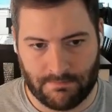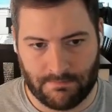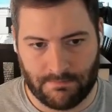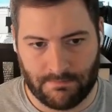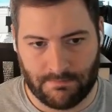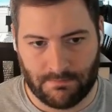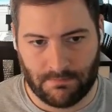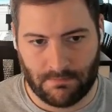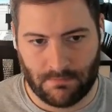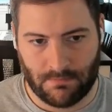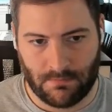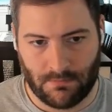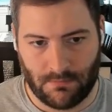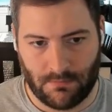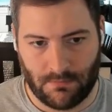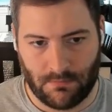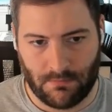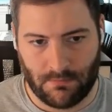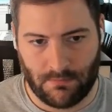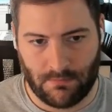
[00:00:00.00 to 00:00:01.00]

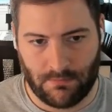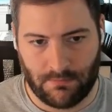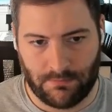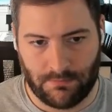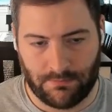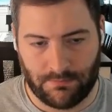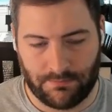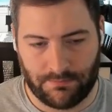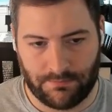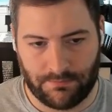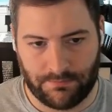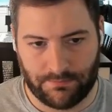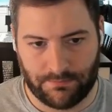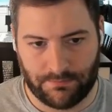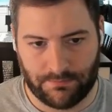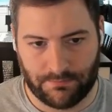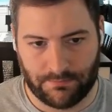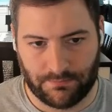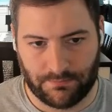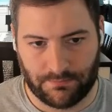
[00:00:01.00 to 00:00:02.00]

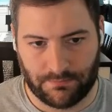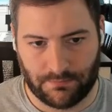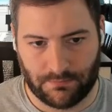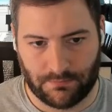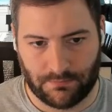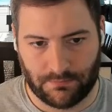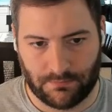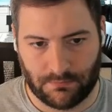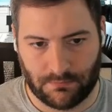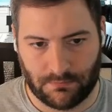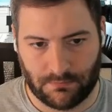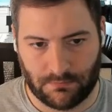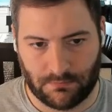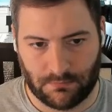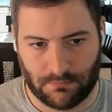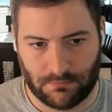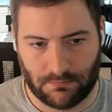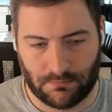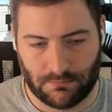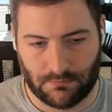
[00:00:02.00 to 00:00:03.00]

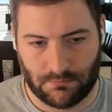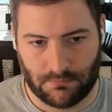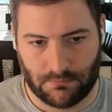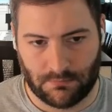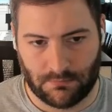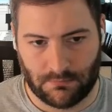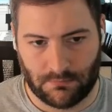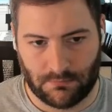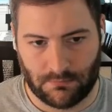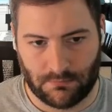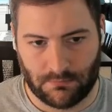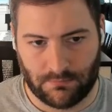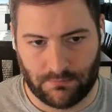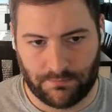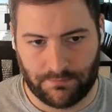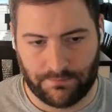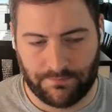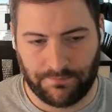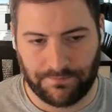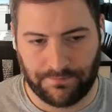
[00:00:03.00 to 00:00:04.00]

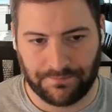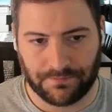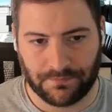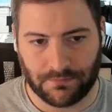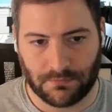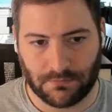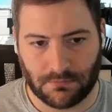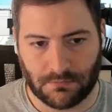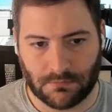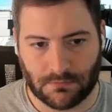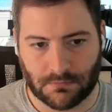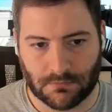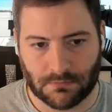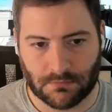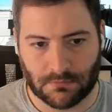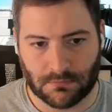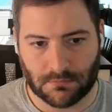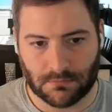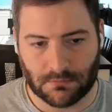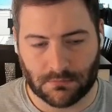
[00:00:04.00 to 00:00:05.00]

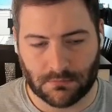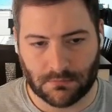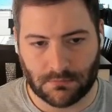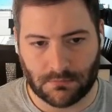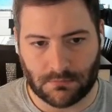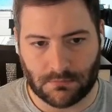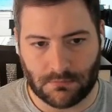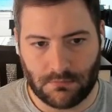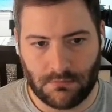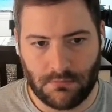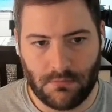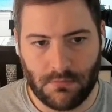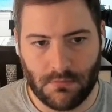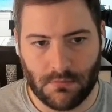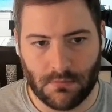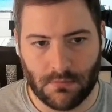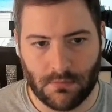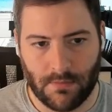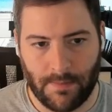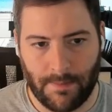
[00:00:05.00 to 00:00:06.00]

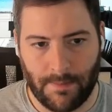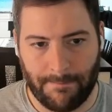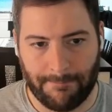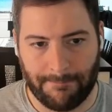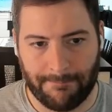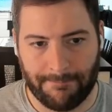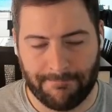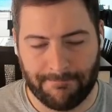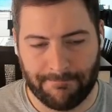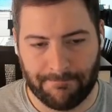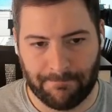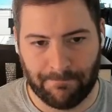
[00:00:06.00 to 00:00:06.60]
(not speaking)